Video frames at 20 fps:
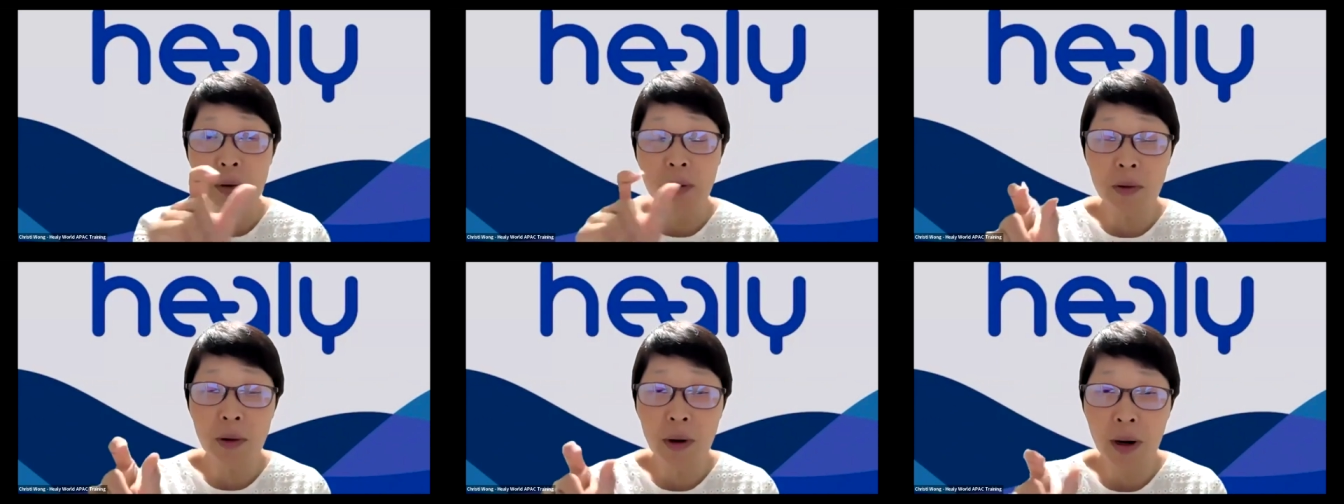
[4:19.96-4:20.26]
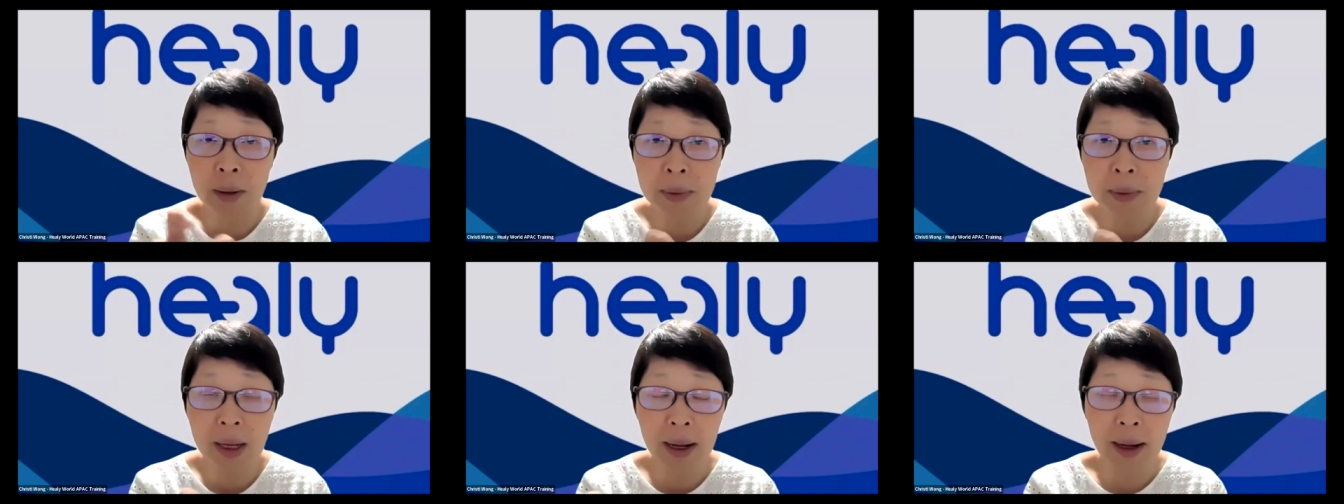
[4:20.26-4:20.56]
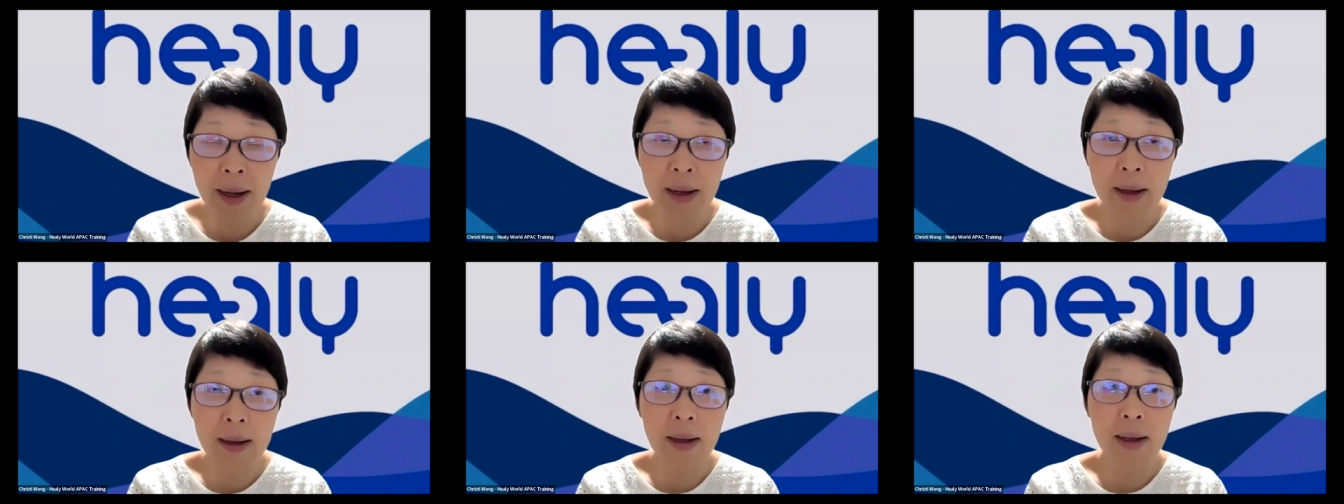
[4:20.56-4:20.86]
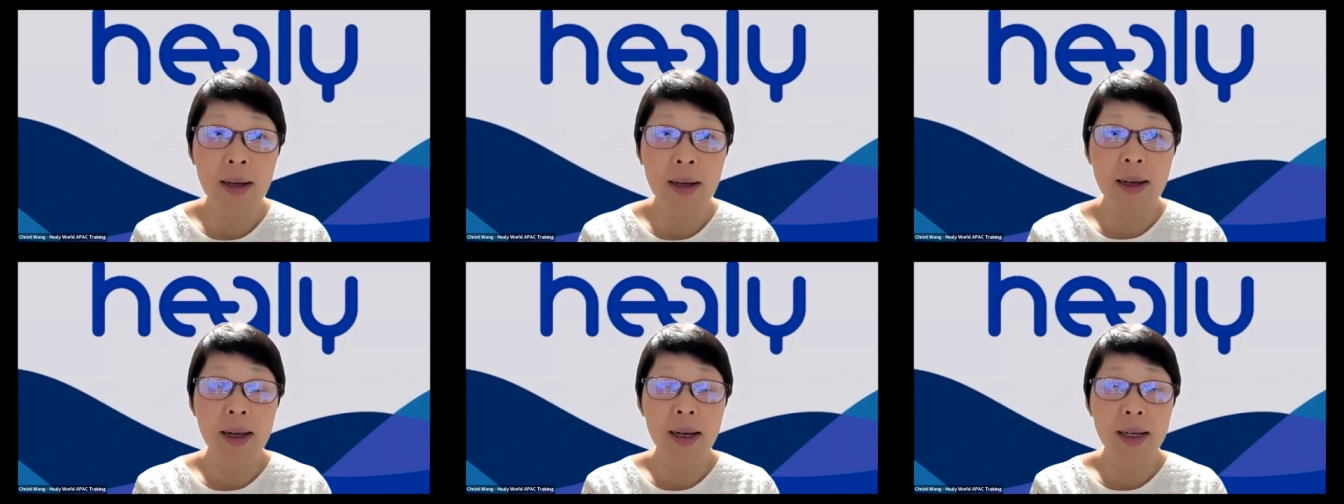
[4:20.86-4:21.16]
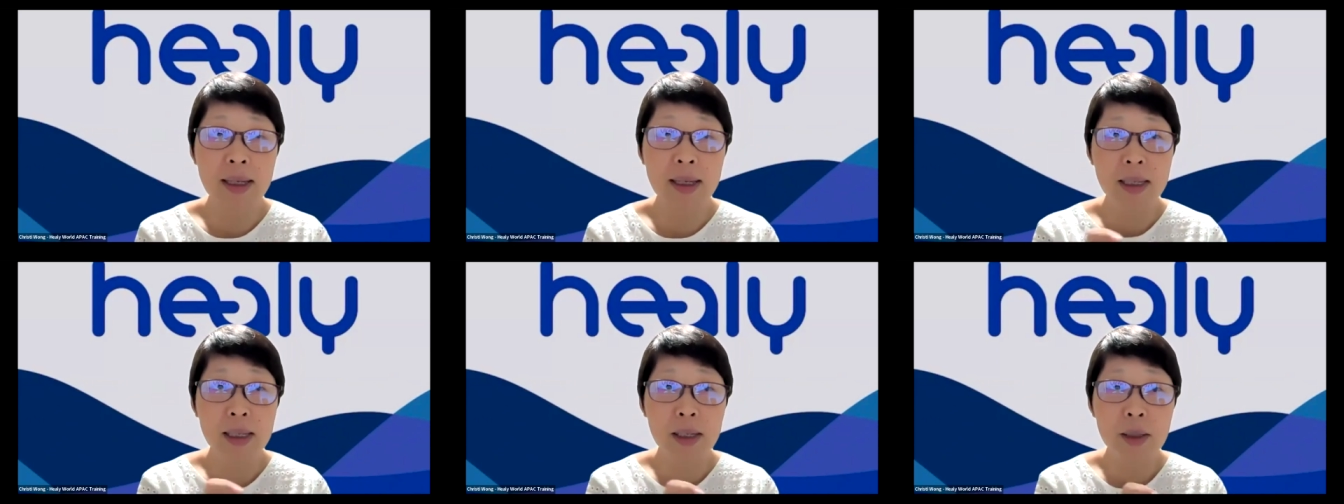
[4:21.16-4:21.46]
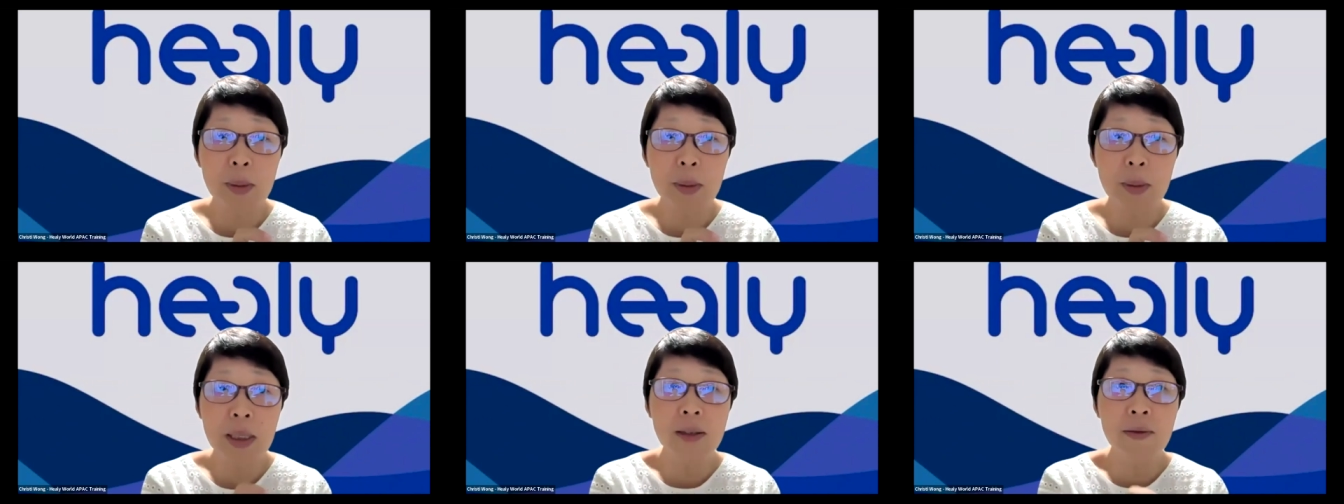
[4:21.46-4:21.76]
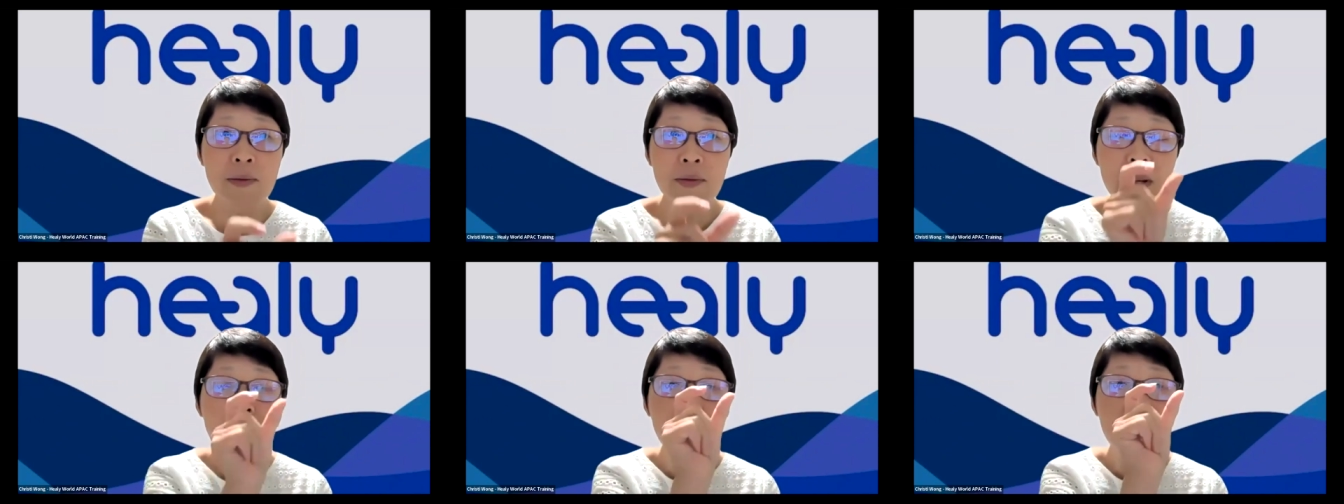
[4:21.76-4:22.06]
the program there has a
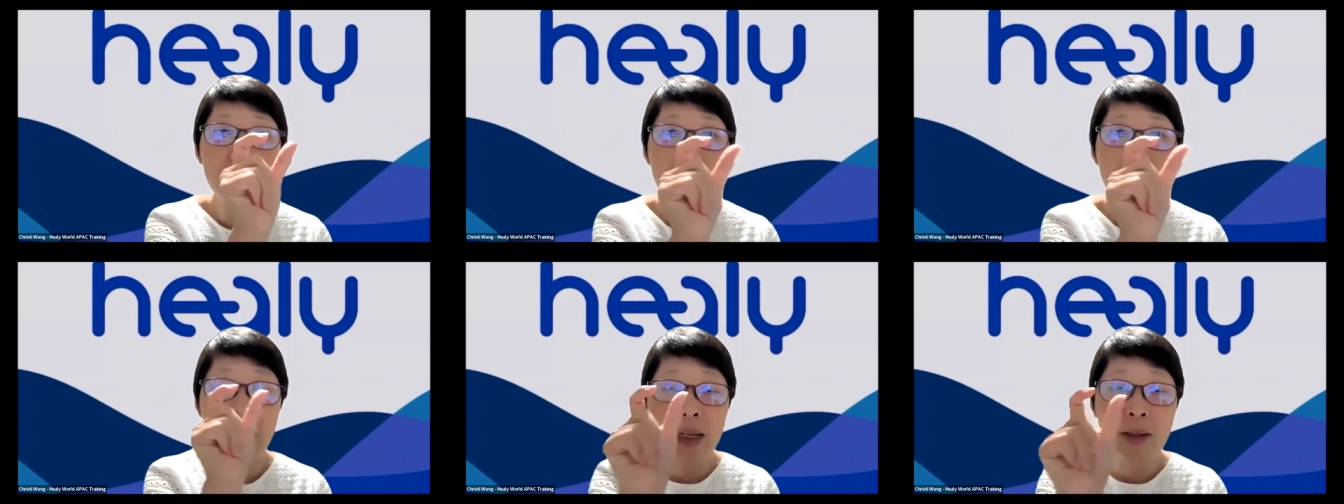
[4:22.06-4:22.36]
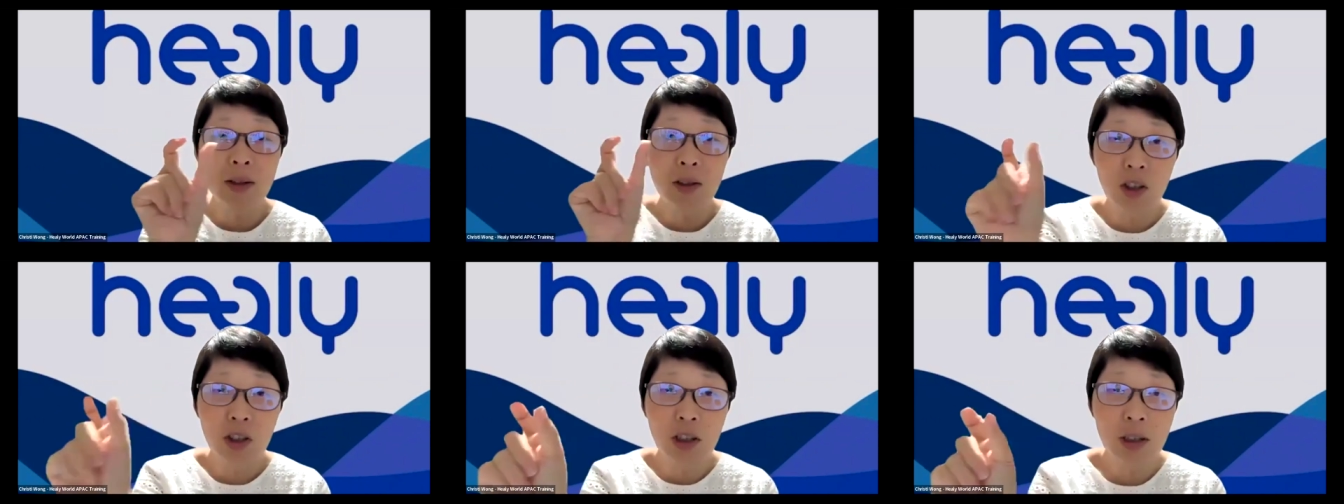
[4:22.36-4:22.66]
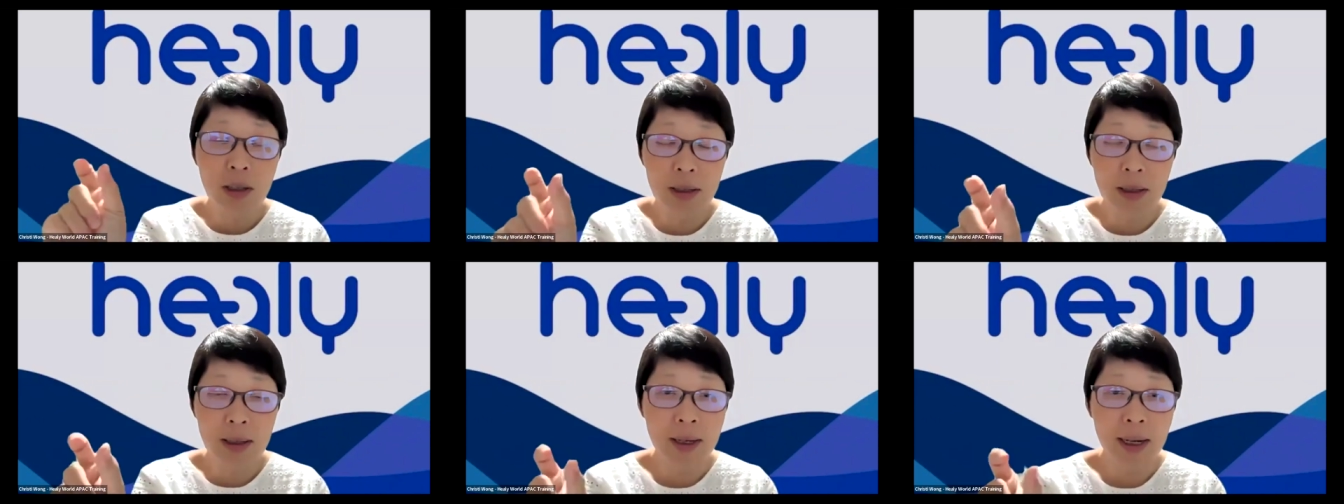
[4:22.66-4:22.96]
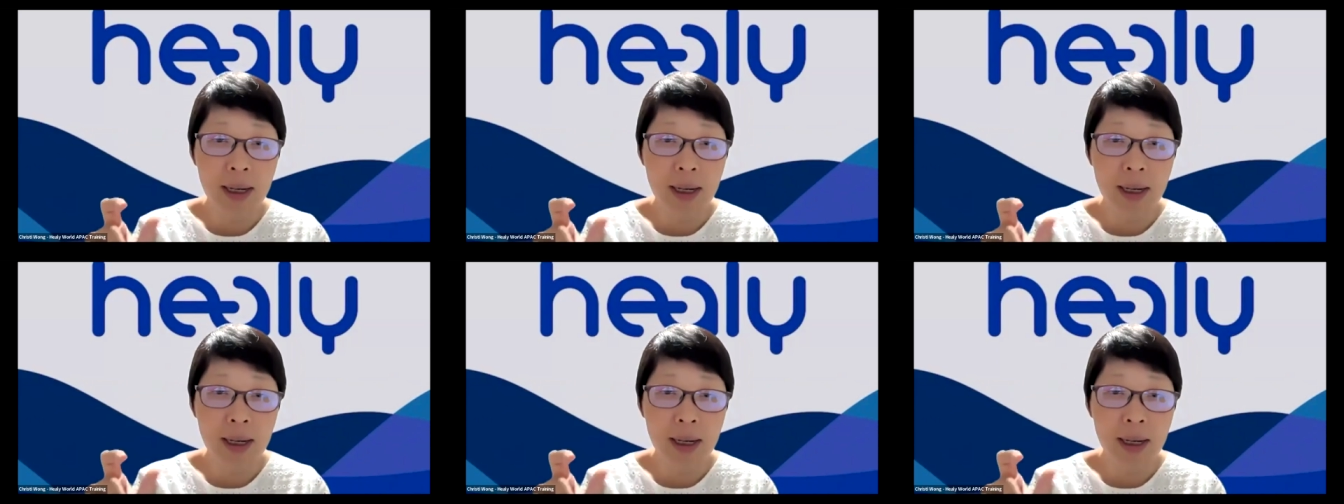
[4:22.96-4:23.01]
specific range